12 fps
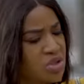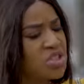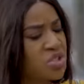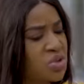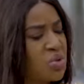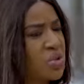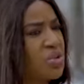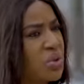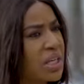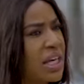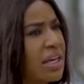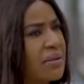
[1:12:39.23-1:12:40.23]
Just do
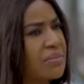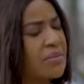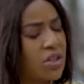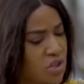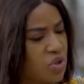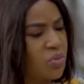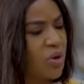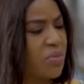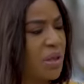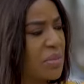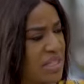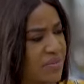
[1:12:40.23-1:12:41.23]
you, okay? No
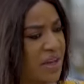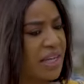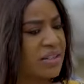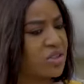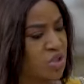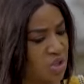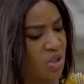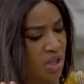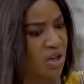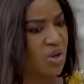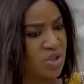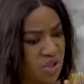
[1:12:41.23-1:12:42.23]
problem. It's fine. Just
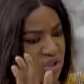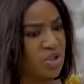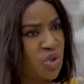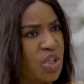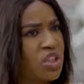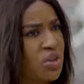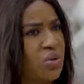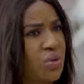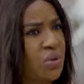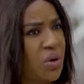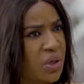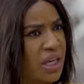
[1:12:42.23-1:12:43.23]
continue doing you,
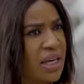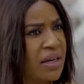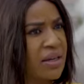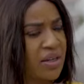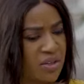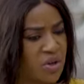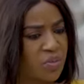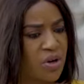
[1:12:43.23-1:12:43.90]
okay? No